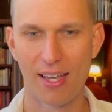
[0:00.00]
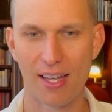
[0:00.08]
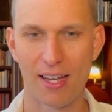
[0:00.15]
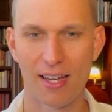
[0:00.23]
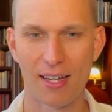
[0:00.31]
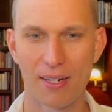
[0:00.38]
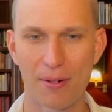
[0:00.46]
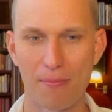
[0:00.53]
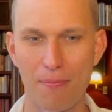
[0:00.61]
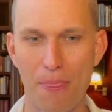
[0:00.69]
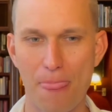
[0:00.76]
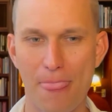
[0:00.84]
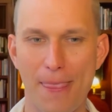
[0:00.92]
And
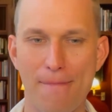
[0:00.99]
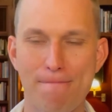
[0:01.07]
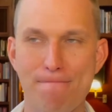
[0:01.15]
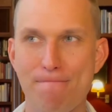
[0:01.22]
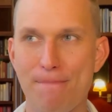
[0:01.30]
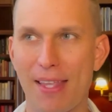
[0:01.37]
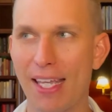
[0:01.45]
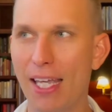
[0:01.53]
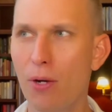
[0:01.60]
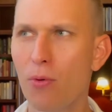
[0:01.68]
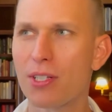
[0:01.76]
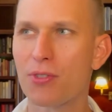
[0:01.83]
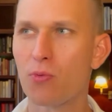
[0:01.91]
it
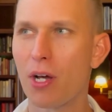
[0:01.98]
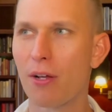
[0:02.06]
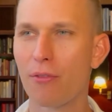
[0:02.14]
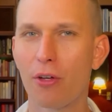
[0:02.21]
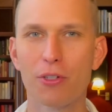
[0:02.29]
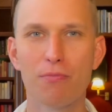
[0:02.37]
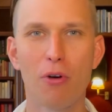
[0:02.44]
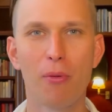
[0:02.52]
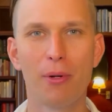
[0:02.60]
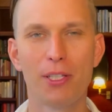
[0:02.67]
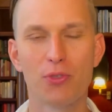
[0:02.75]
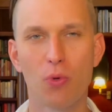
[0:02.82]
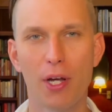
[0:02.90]
was one of those
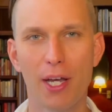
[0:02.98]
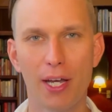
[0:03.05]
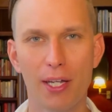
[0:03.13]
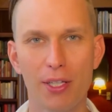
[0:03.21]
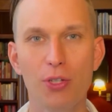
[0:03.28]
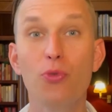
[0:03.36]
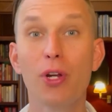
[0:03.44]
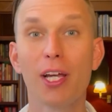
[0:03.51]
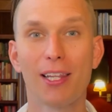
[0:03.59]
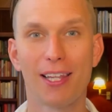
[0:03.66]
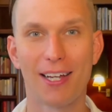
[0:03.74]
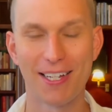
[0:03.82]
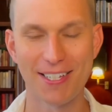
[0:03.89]
moments where you
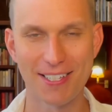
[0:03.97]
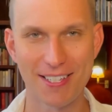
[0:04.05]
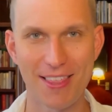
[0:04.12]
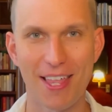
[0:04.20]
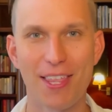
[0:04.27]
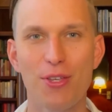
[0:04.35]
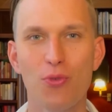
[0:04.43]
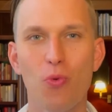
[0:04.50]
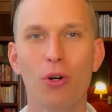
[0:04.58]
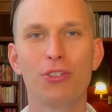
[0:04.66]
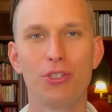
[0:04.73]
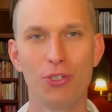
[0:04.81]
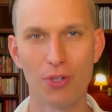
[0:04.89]
realize that you
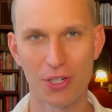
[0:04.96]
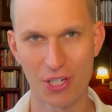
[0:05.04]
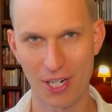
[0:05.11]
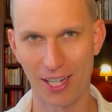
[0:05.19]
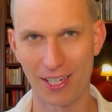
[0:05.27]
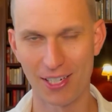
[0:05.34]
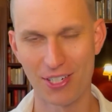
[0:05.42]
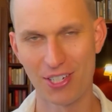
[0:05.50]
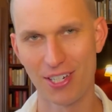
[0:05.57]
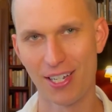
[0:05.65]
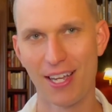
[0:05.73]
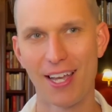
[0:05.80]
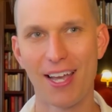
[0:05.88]
want to do a
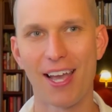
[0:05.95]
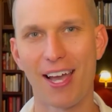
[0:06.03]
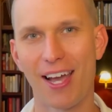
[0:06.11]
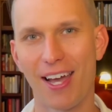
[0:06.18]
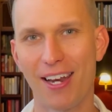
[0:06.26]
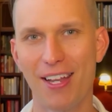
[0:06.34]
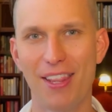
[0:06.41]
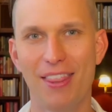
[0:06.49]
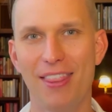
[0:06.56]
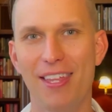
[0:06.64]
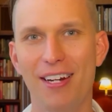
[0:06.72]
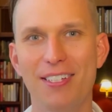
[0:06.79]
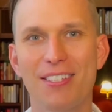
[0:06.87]
change, and
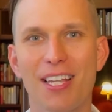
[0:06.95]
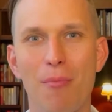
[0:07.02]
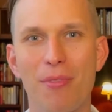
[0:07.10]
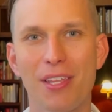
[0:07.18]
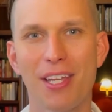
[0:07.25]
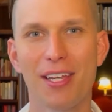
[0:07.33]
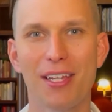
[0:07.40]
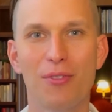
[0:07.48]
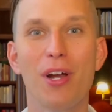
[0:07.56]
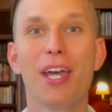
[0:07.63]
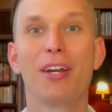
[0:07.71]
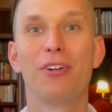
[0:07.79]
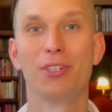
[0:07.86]
there is something
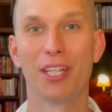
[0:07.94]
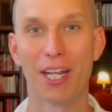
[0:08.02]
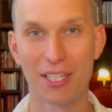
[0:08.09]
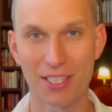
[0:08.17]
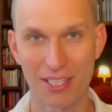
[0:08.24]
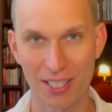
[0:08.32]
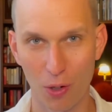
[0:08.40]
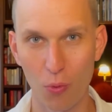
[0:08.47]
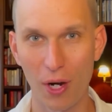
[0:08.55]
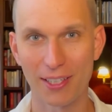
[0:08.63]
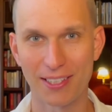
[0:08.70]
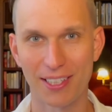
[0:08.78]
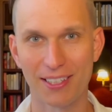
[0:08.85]
greater that is
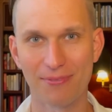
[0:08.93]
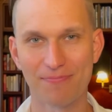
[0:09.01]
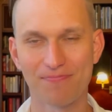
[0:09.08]
awaiting.